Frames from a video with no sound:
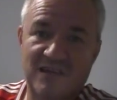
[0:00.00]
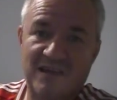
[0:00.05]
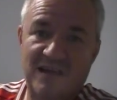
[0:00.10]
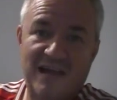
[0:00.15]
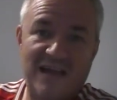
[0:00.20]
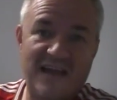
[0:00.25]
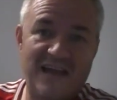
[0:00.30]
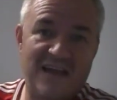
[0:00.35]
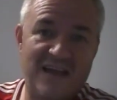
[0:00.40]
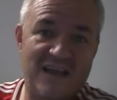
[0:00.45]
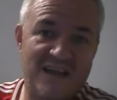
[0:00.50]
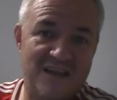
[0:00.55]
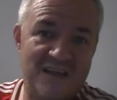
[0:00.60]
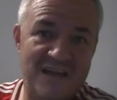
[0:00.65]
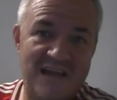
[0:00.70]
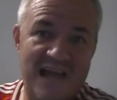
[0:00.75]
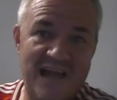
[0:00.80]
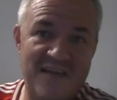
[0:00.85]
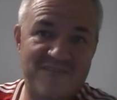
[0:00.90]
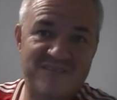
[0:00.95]

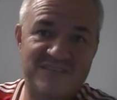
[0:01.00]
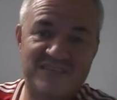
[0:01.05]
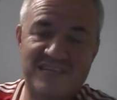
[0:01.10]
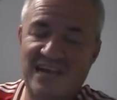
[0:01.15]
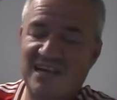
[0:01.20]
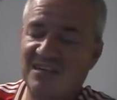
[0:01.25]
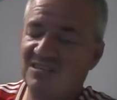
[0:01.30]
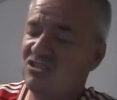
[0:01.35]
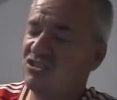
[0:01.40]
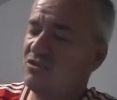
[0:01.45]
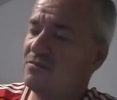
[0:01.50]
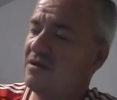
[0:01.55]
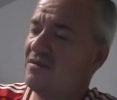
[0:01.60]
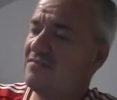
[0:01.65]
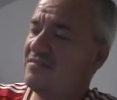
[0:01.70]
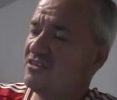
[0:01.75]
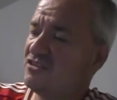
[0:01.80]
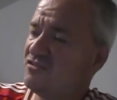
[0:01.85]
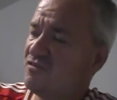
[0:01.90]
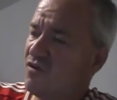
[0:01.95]
advertised as a beer
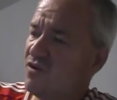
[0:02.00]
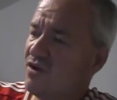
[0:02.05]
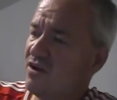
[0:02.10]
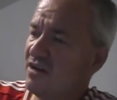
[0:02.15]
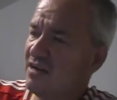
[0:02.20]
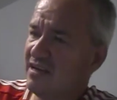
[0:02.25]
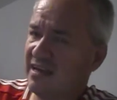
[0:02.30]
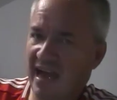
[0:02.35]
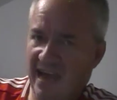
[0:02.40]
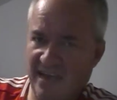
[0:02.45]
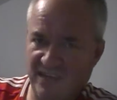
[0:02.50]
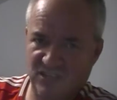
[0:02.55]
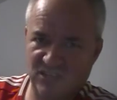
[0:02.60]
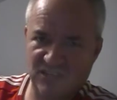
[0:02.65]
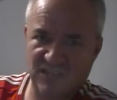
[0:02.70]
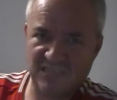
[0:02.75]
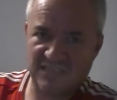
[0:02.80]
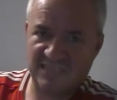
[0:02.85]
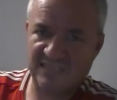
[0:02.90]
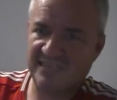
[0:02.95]
festival. Yeah,
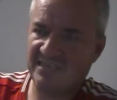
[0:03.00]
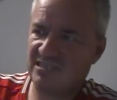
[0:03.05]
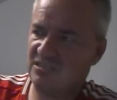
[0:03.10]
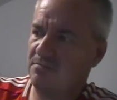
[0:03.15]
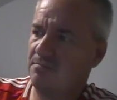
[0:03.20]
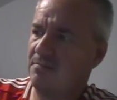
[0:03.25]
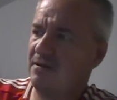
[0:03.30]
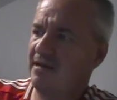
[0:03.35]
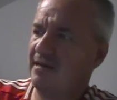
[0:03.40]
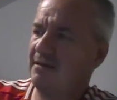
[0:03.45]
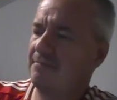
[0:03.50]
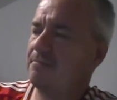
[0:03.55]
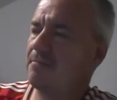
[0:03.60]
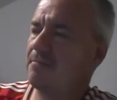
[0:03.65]
it's a decent beer.